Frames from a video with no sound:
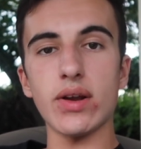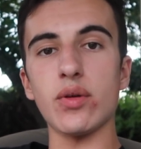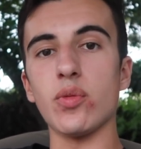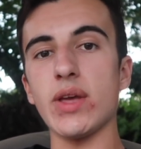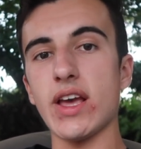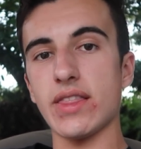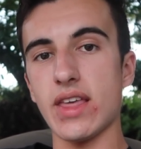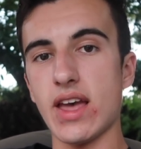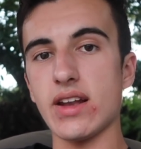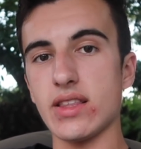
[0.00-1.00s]
it'll be at
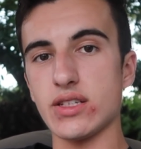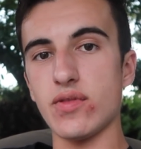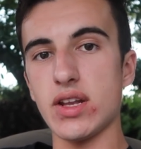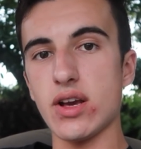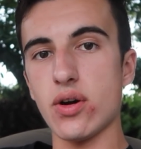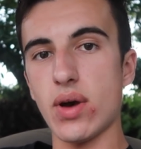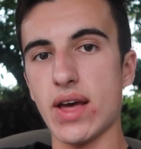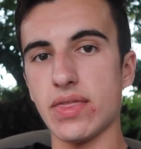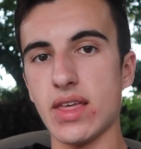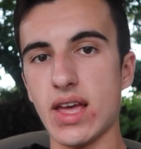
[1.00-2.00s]
the end of this video
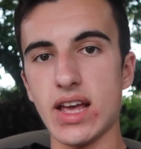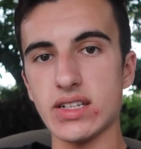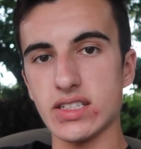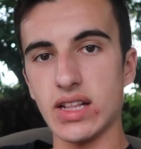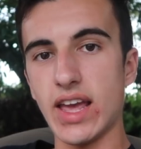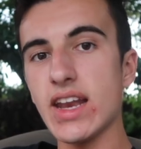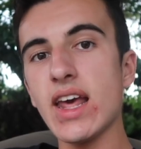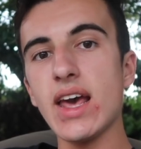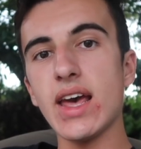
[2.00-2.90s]
at the end slate.